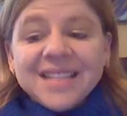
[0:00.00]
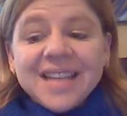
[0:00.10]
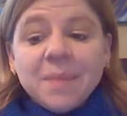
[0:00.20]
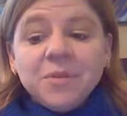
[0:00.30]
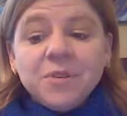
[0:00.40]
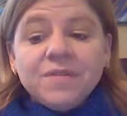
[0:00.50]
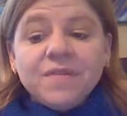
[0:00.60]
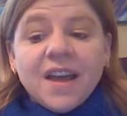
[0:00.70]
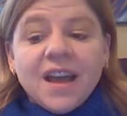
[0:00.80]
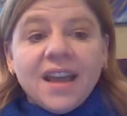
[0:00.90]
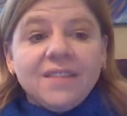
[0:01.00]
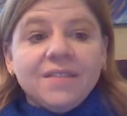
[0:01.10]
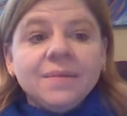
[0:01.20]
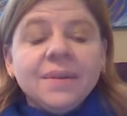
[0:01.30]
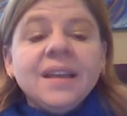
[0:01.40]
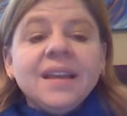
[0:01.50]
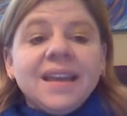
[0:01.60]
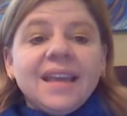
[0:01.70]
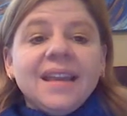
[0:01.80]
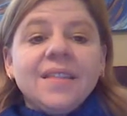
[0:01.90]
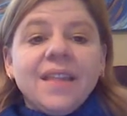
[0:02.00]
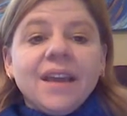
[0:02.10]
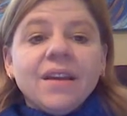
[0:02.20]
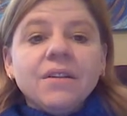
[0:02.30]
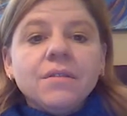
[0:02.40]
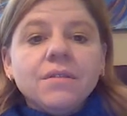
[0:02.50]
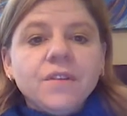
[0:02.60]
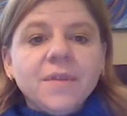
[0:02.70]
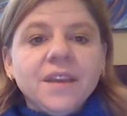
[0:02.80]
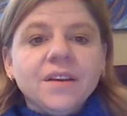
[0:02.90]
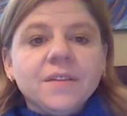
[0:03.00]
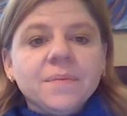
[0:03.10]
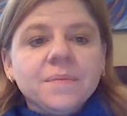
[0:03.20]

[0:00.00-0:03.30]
Chapter 5 Getting There from Here.